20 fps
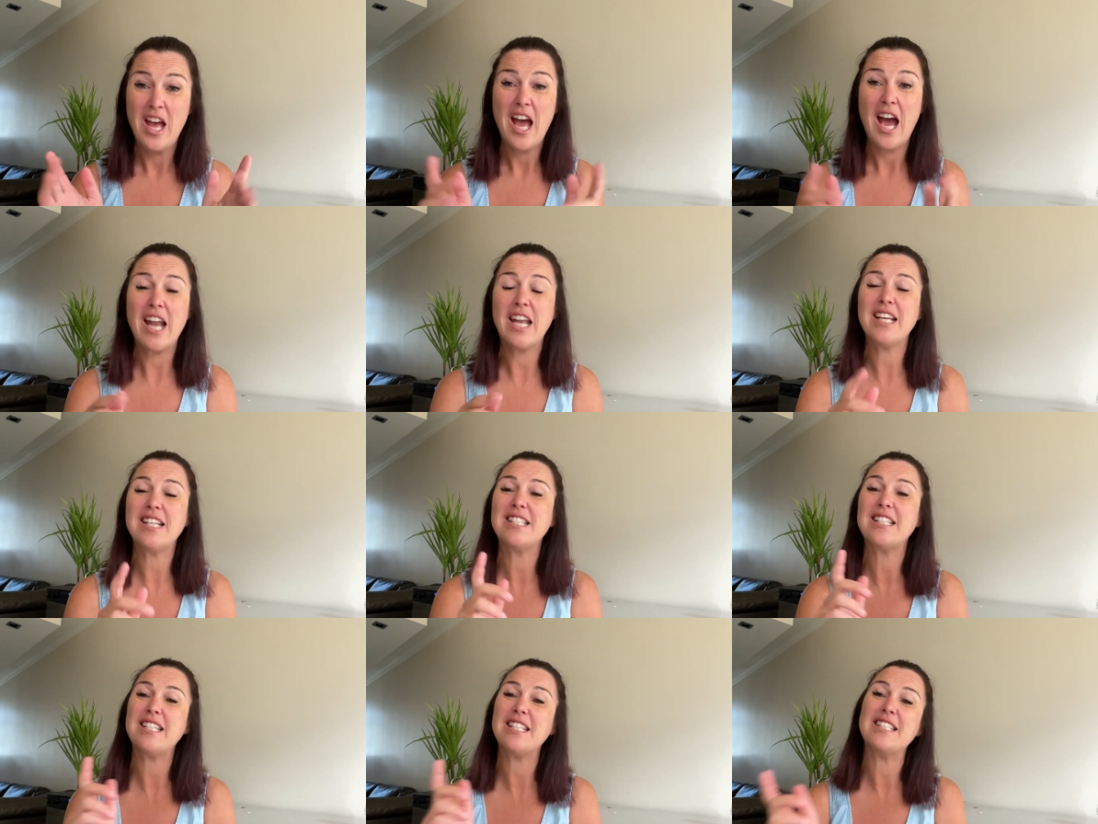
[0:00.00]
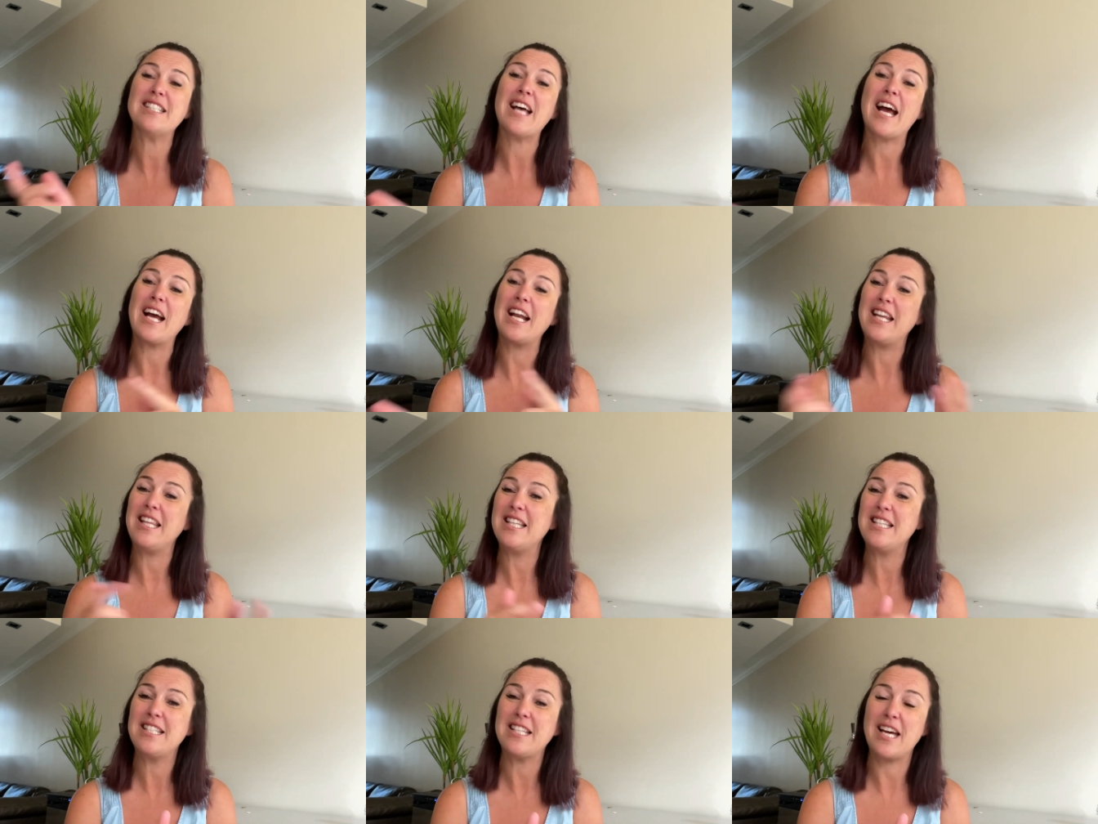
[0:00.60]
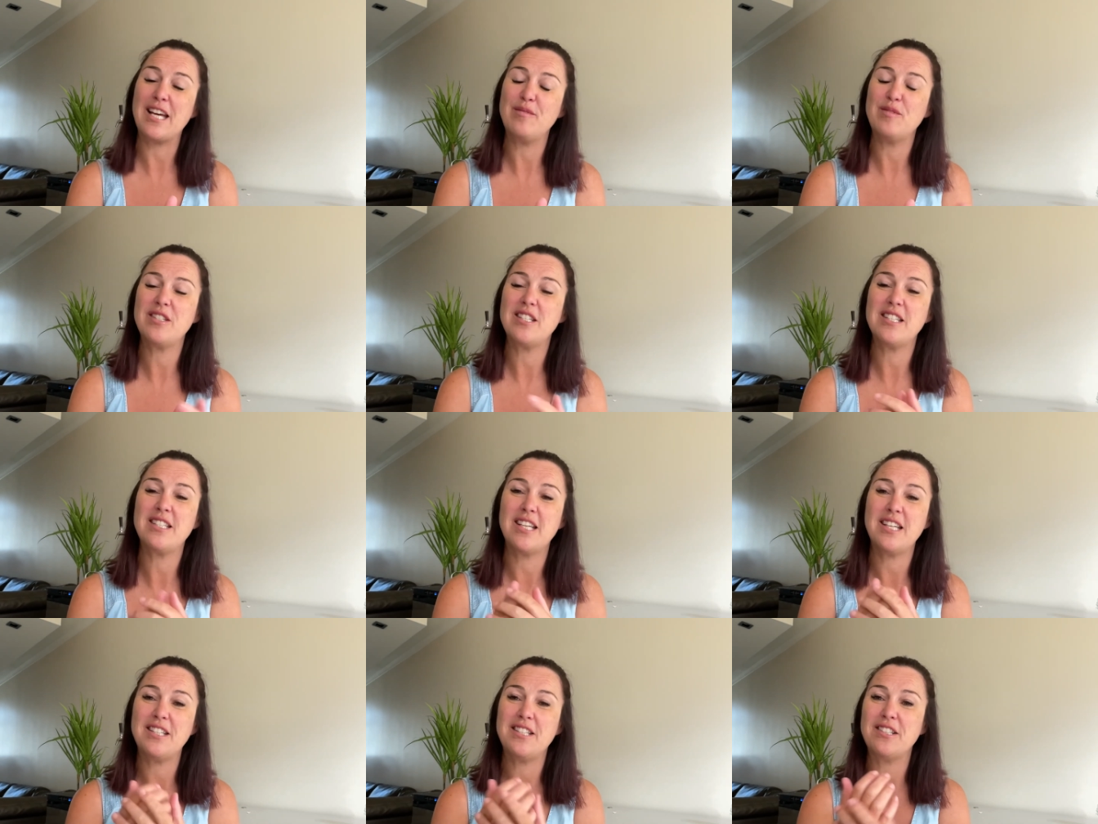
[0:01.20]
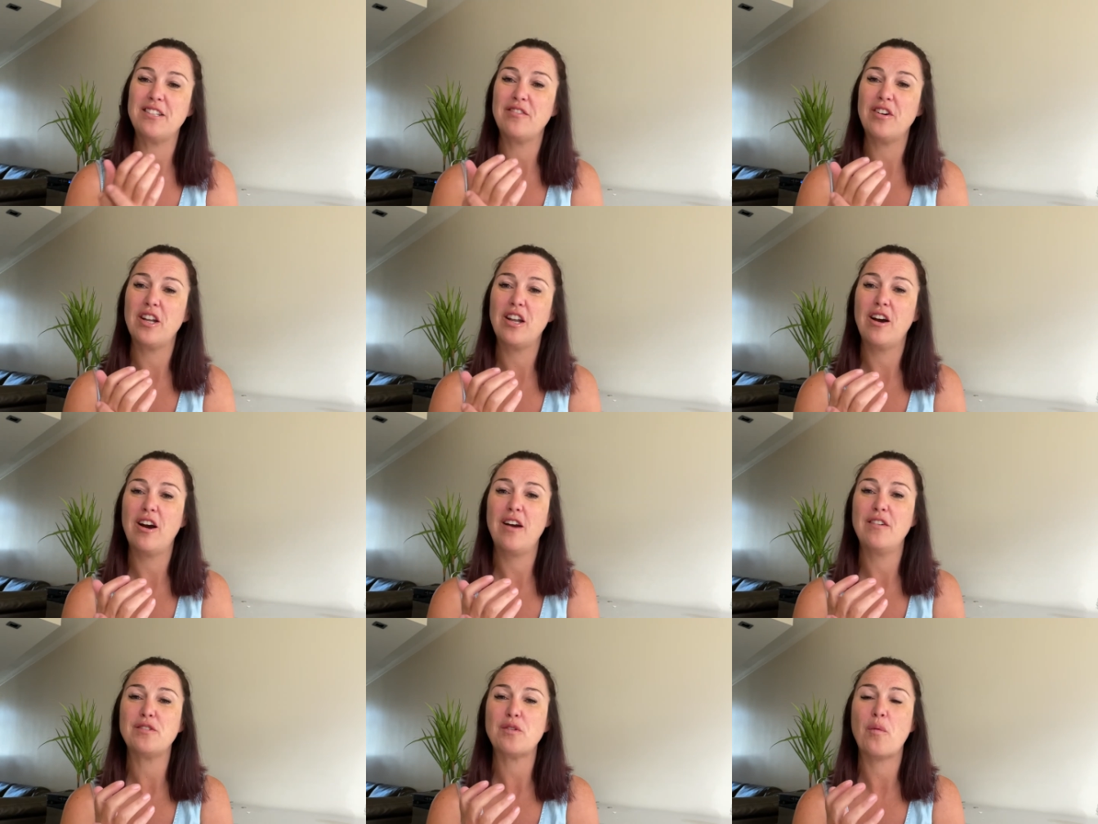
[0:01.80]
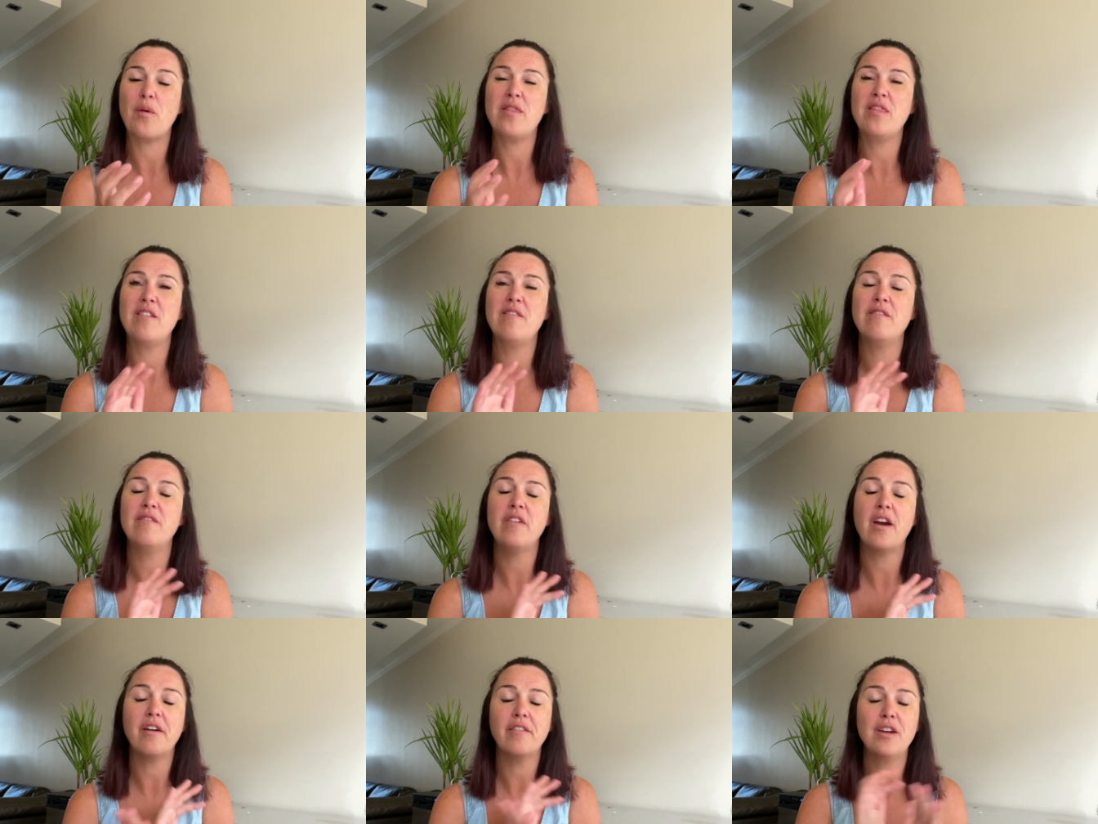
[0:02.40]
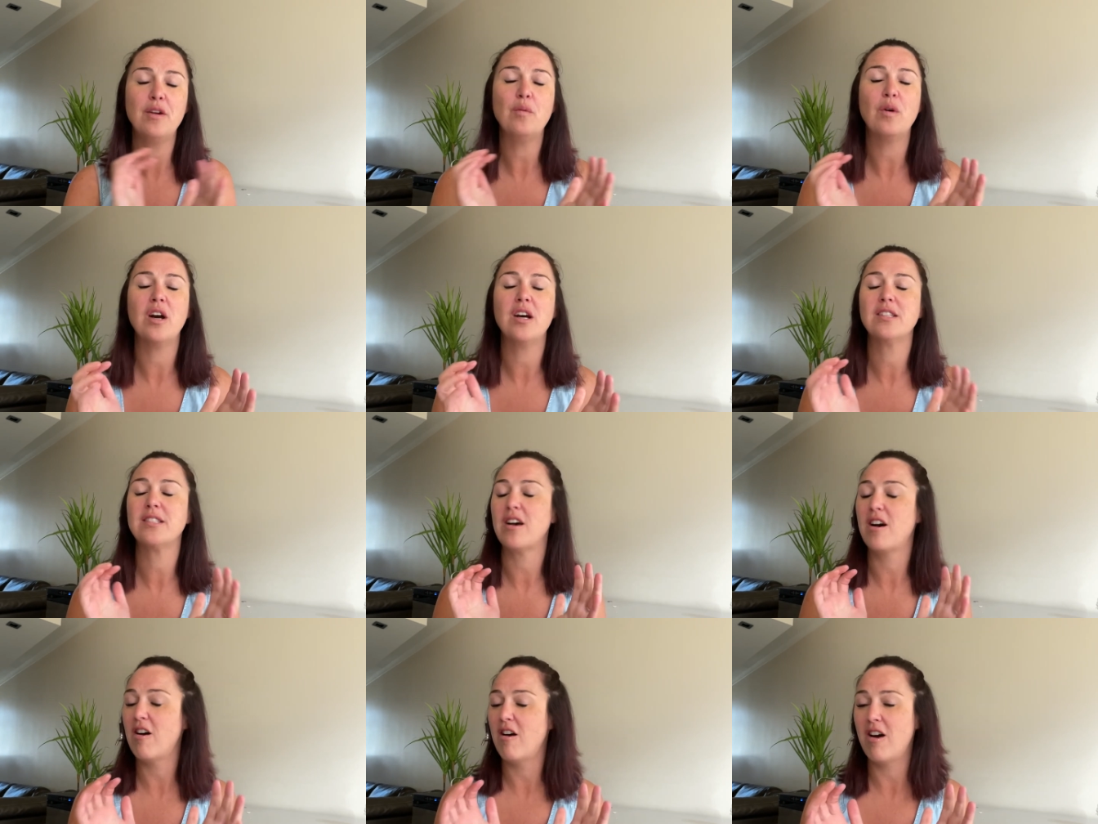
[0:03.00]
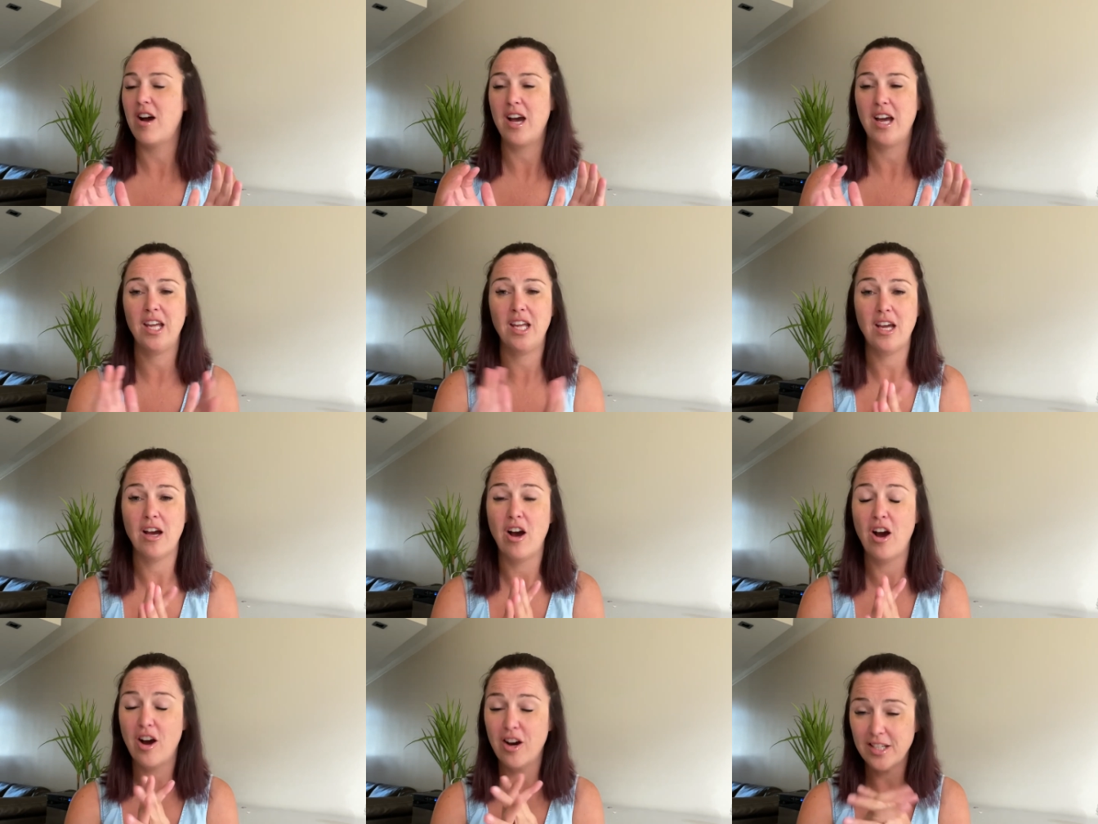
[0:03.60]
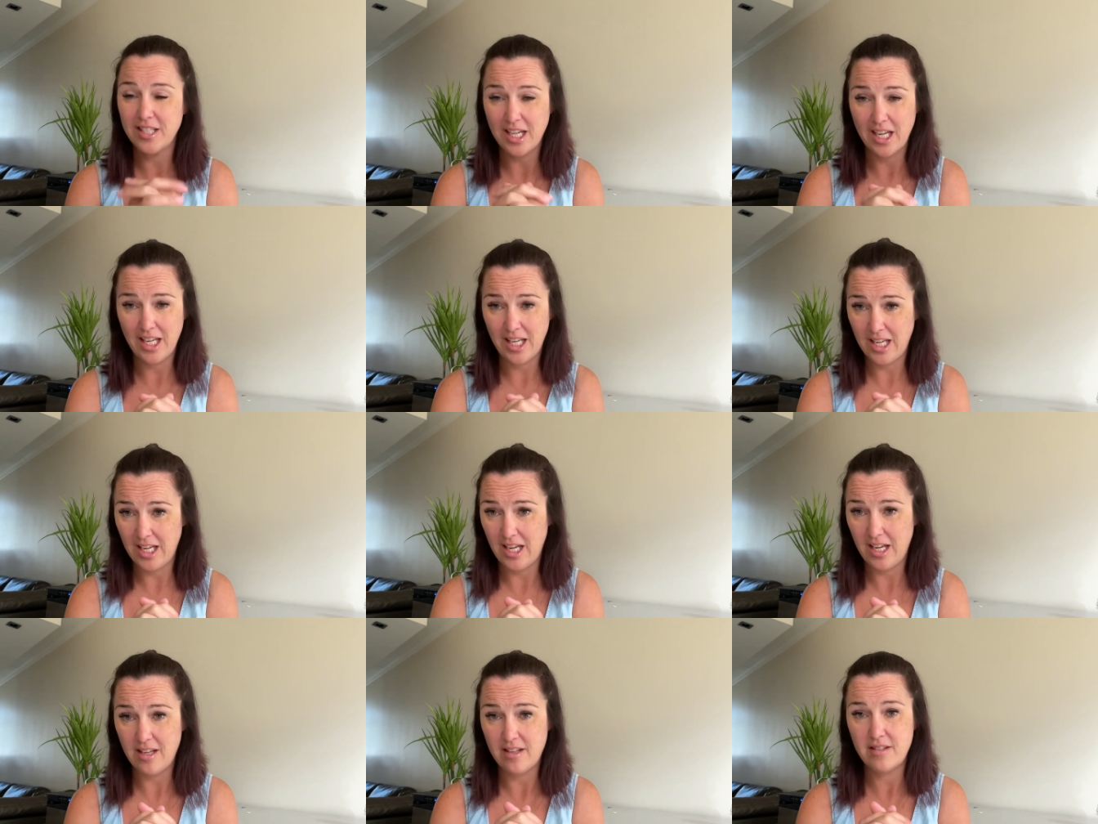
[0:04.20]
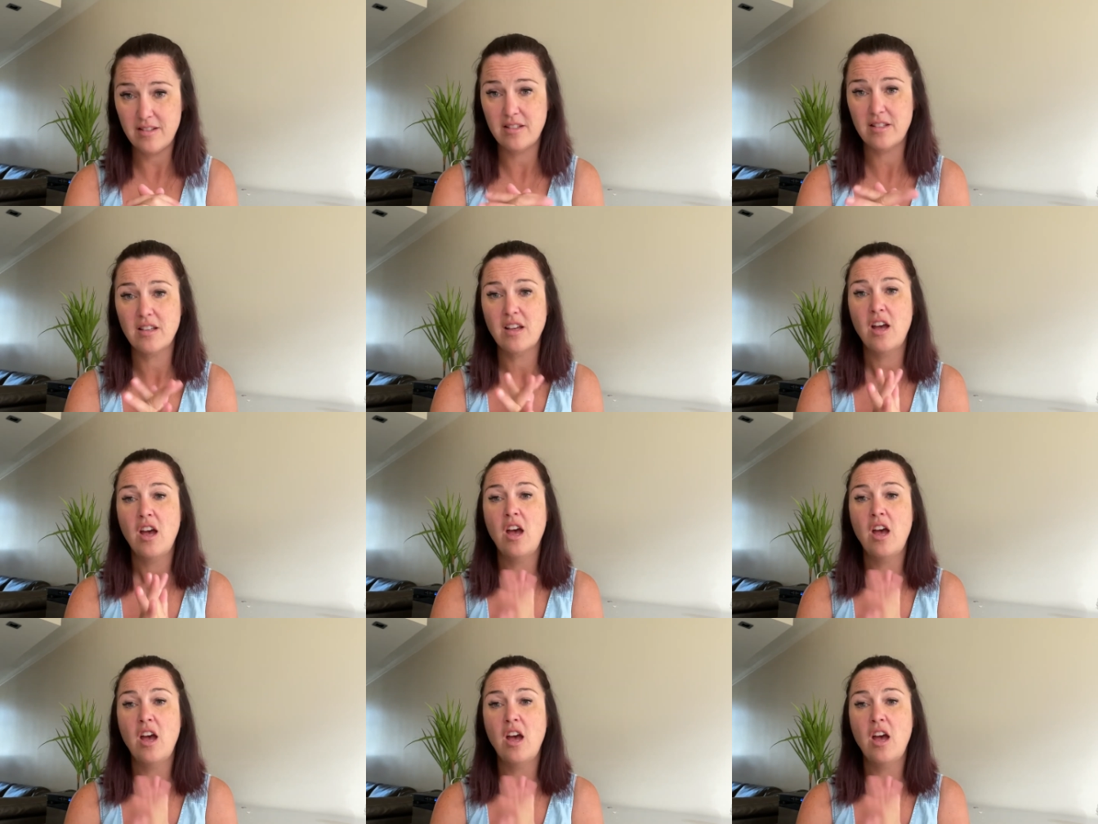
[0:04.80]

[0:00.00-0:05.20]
And it's exactly the same as the seasons of our lives when the very worst heartache, heartache hits